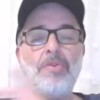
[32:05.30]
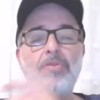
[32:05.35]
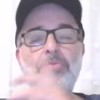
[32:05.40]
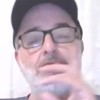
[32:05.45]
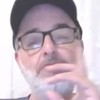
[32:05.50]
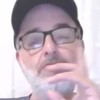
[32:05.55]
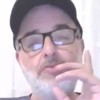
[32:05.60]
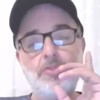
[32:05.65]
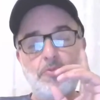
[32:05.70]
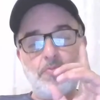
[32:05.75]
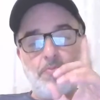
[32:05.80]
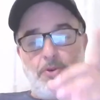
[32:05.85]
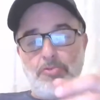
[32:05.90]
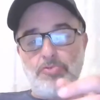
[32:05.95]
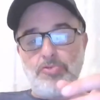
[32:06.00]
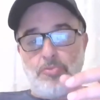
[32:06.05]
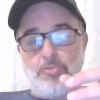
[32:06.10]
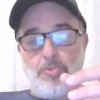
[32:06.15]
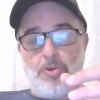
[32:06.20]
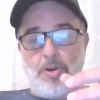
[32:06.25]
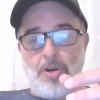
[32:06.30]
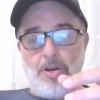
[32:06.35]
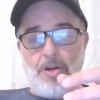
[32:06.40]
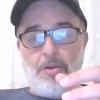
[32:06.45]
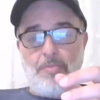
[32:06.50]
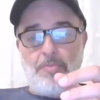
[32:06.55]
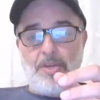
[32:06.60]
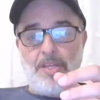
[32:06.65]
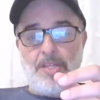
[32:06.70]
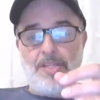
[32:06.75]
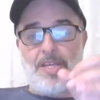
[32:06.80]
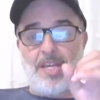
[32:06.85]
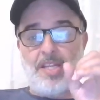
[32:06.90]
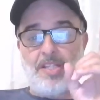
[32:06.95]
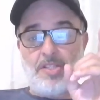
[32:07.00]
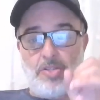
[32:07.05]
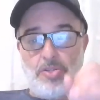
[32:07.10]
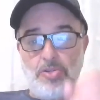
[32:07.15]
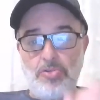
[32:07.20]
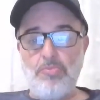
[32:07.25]
one who spoke to Muhammad
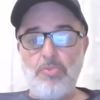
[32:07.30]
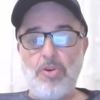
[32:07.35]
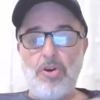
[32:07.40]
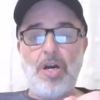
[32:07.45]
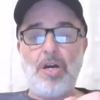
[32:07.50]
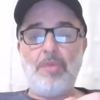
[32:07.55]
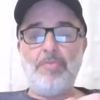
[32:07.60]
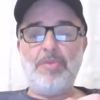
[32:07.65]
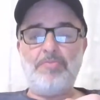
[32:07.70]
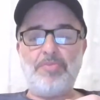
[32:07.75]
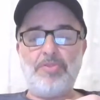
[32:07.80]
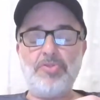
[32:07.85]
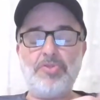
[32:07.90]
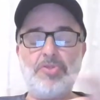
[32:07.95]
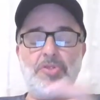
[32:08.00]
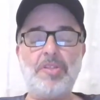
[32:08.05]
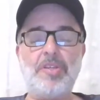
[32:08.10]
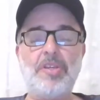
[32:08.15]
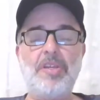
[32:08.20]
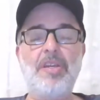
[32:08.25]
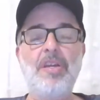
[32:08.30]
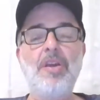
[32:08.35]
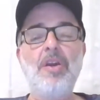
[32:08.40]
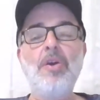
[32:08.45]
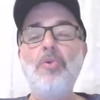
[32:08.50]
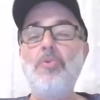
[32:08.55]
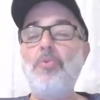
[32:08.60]
and knew Muhammad personally,